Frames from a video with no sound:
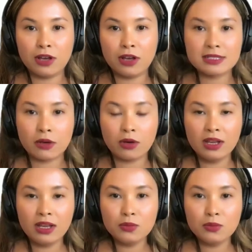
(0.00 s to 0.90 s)
And so
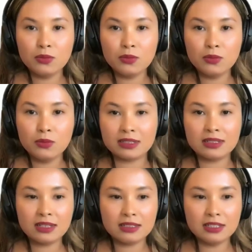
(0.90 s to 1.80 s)
we really,
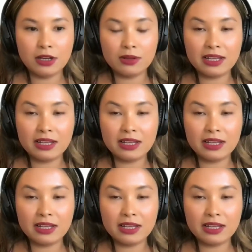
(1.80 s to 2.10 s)
you know,